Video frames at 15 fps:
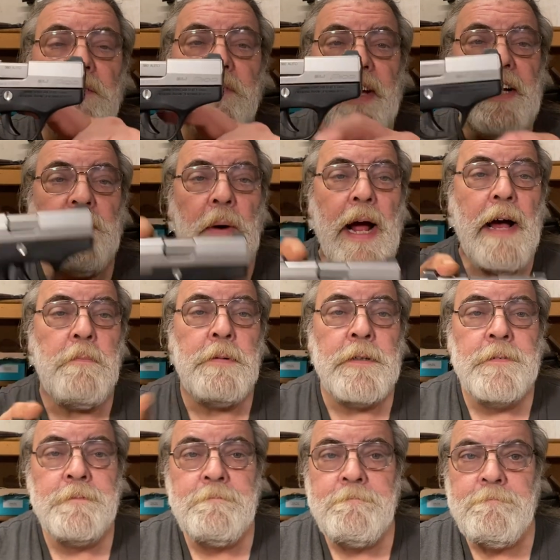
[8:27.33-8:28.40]
feed ramp.
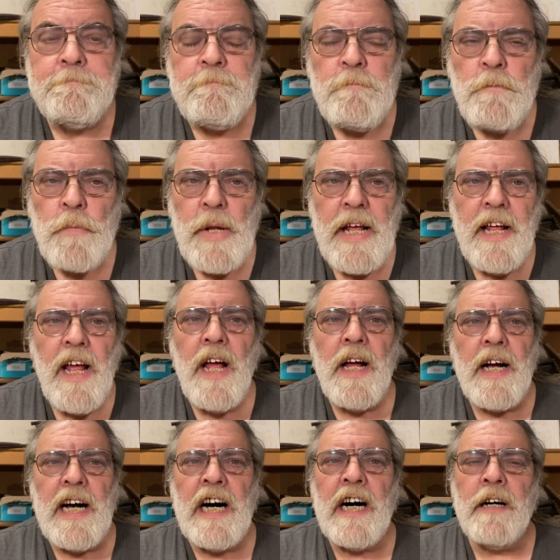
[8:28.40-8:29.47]

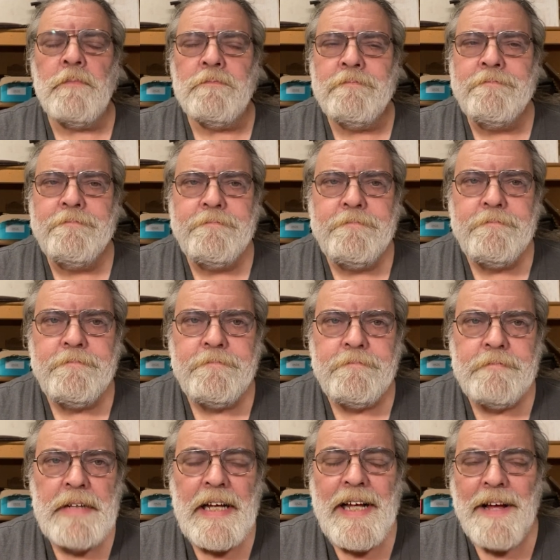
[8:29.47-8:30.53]
Um,
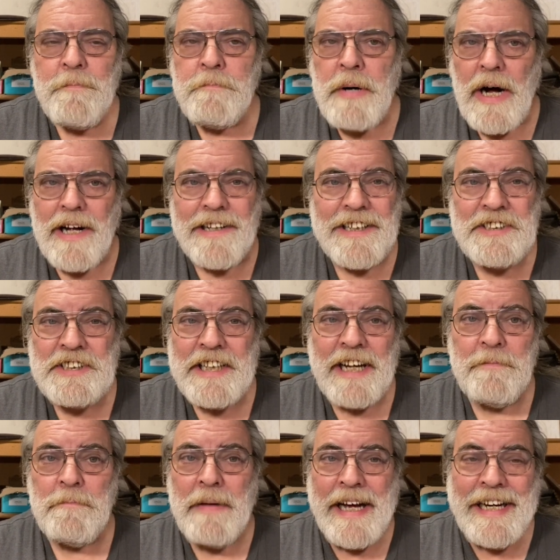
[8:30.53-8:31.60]
polishing
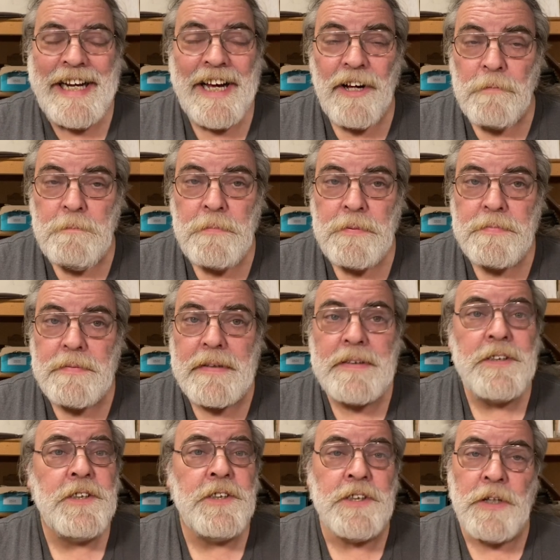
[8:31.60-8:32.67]
it might help.
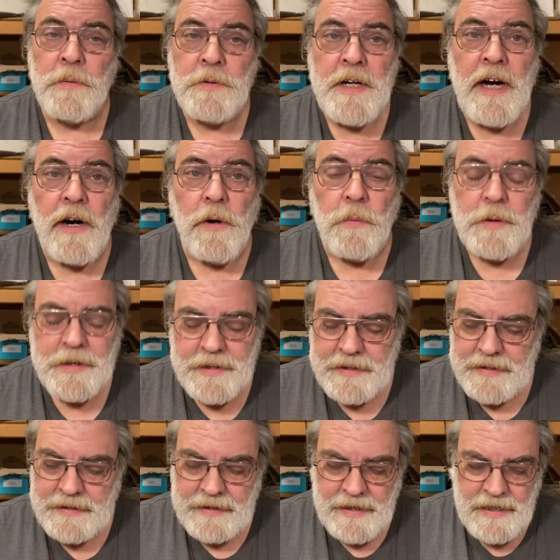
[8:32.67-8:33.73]
Don't know.
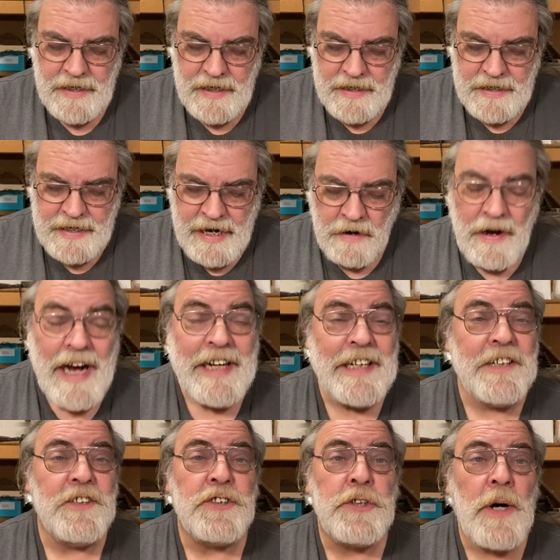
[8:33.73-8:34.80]
Now, I
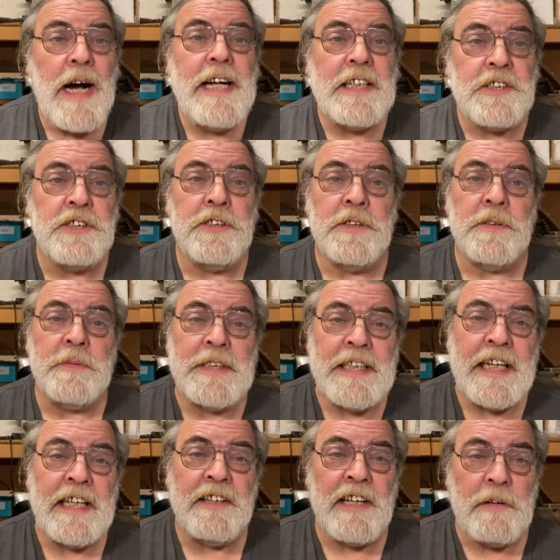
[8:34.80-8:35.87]
didn't try to shoot it with
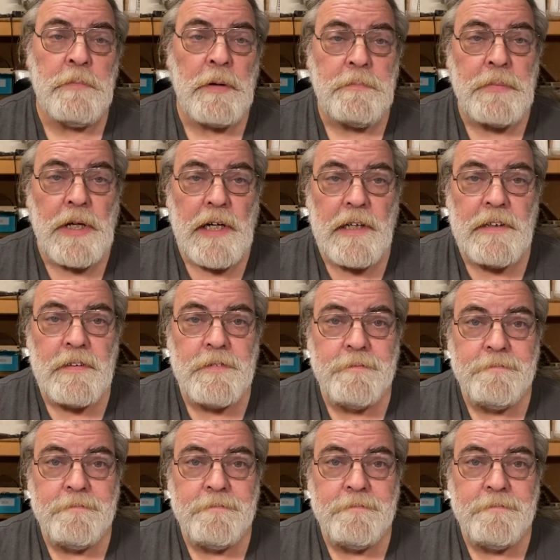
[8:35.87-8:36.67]
anything but ball